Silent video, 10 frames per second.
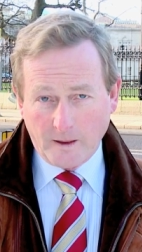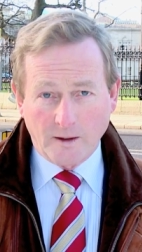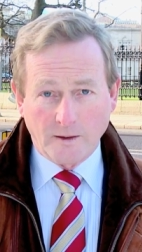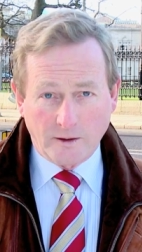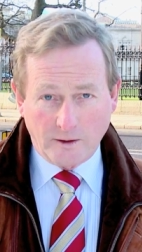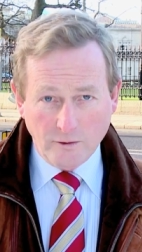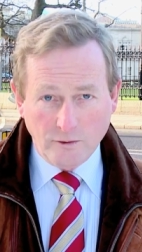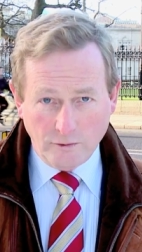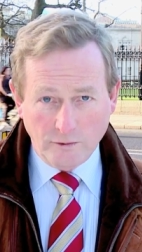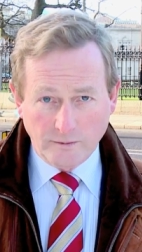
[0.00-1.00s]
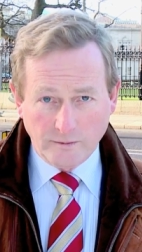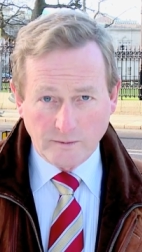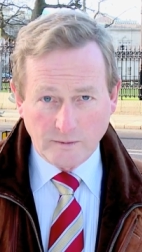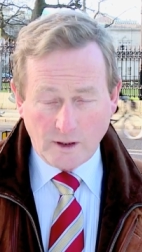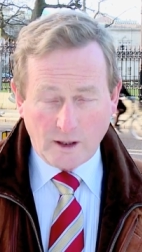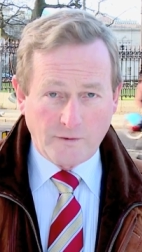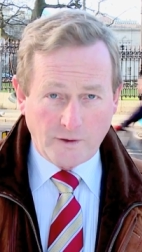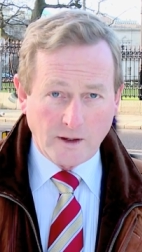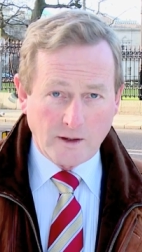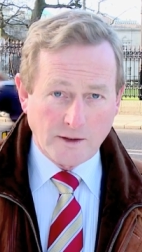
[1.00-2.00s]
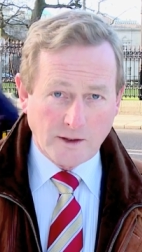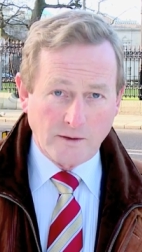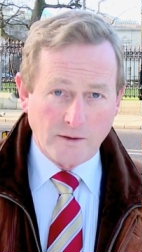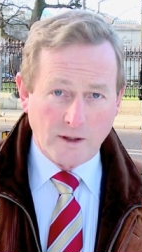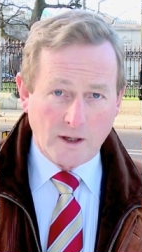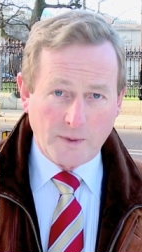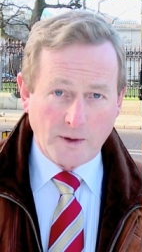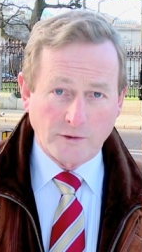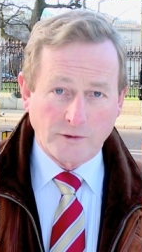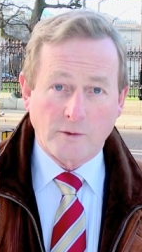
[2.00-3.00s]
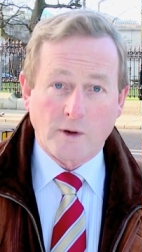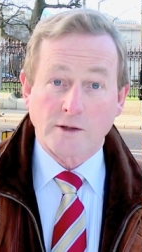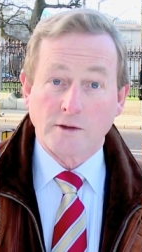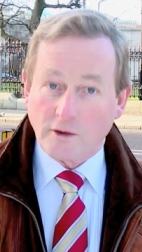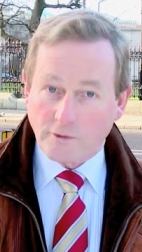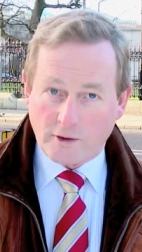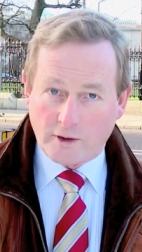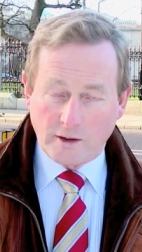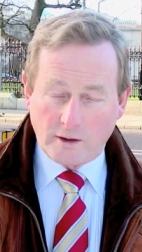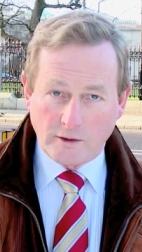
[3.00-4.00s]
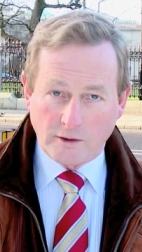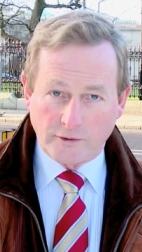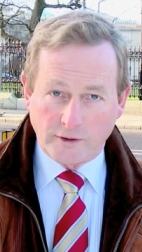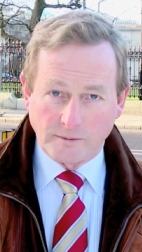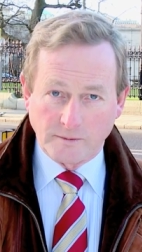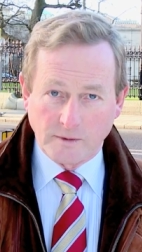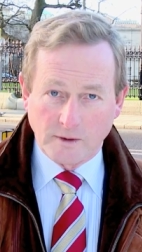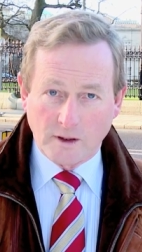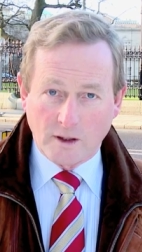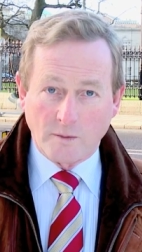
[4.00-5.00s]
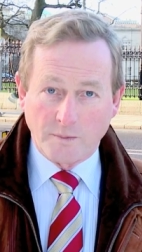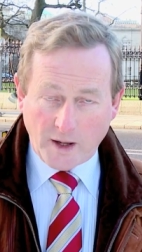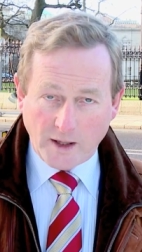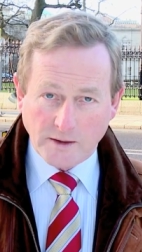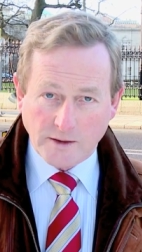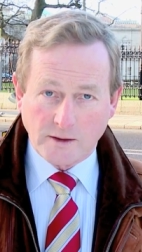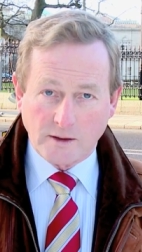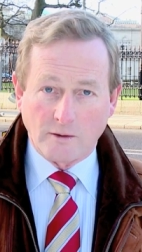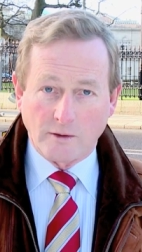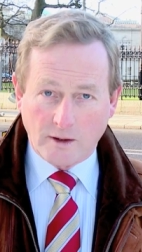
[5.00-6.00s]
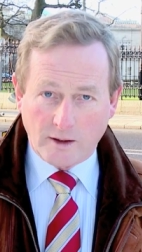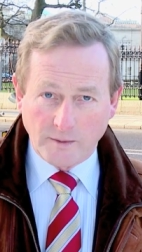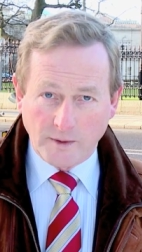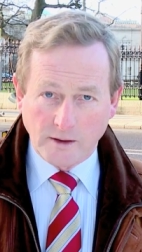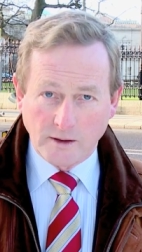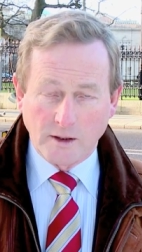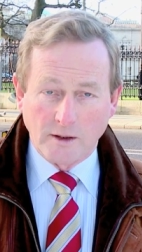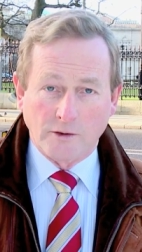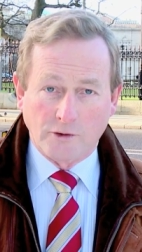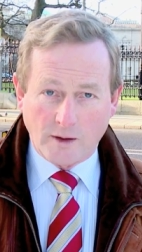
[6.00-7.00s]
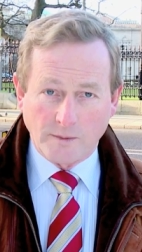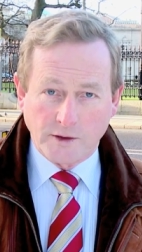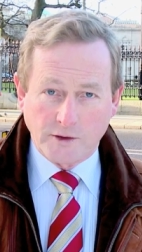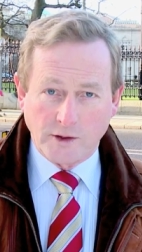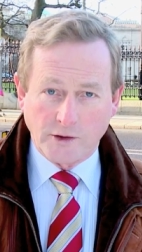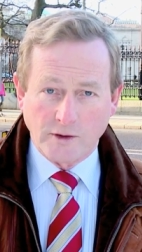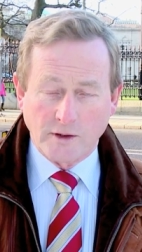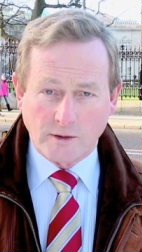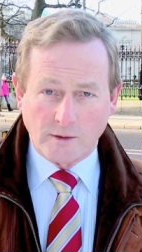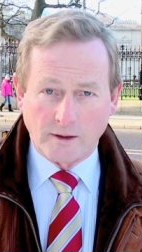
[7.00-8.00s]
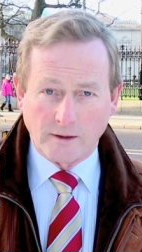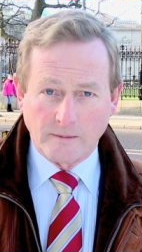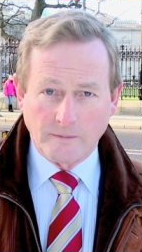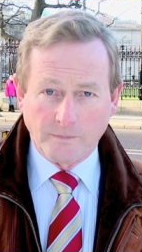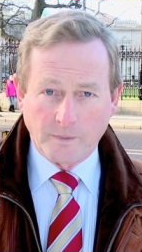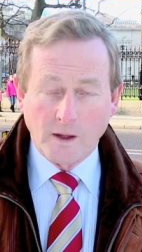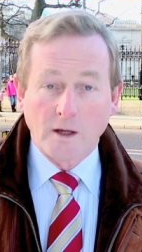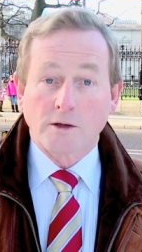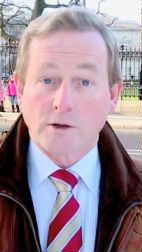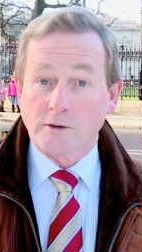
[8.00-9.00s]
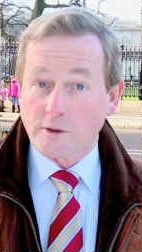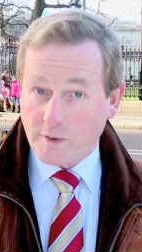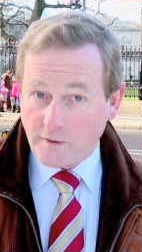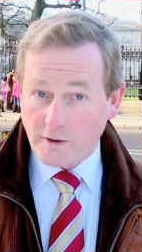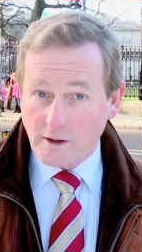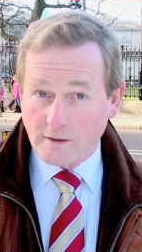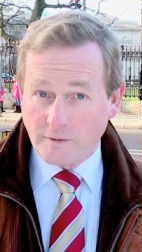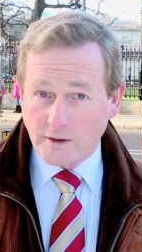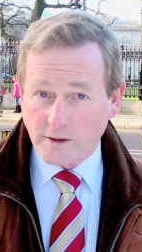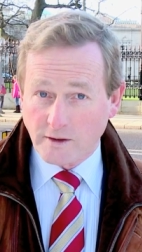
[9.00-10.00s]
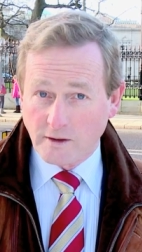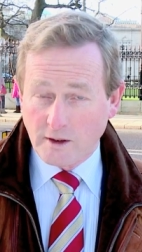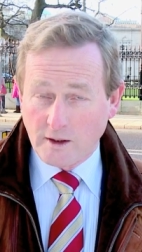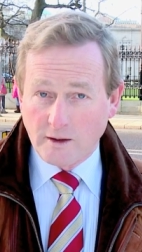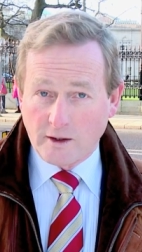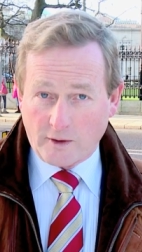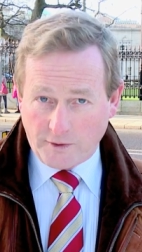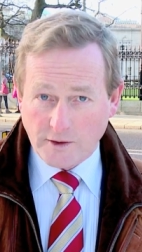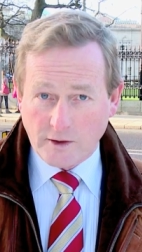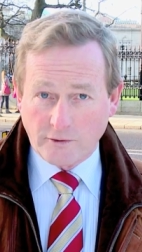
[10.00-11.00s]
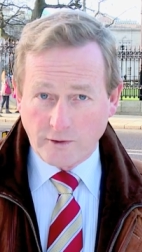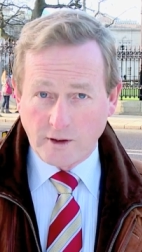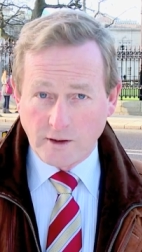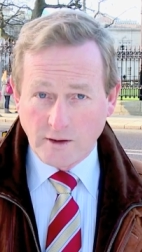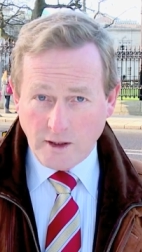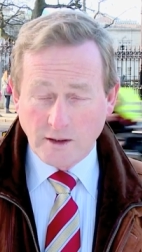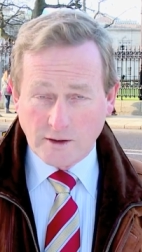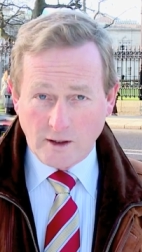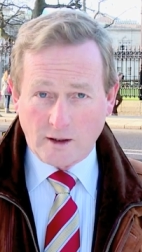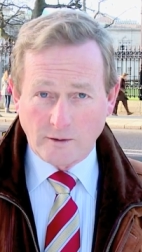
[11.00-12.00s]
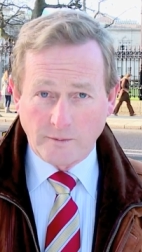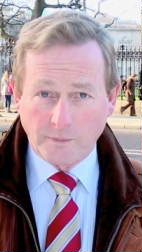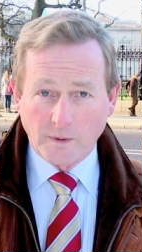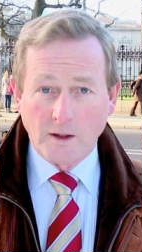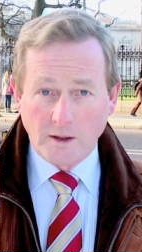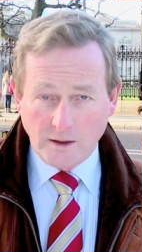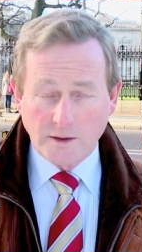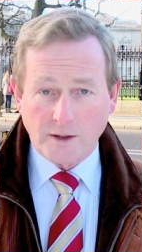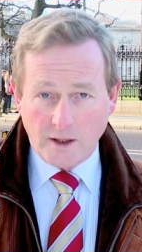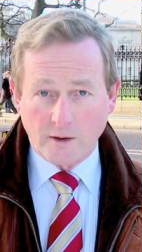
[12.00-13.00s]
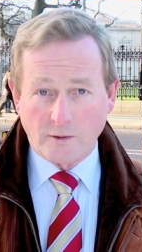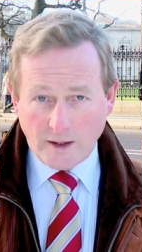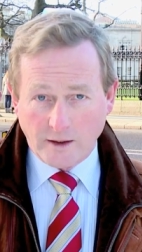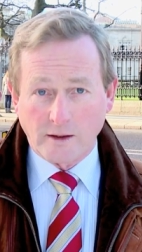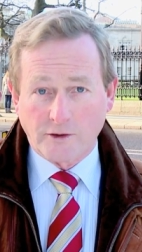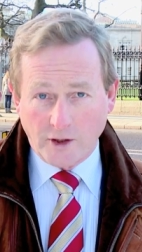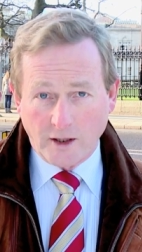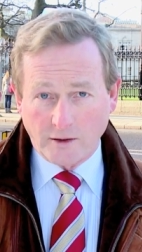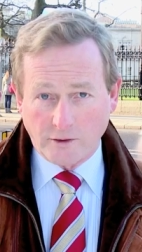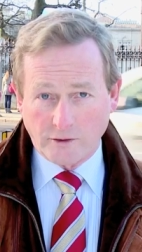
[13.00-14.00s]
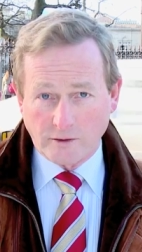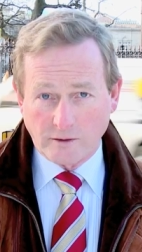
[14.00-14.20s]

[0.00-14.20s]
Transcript: that you are very concerned about what's not working in our country our banks, our economy, the job situation, and so on. It's also perfectly obvious that what this country needs now is a radical change.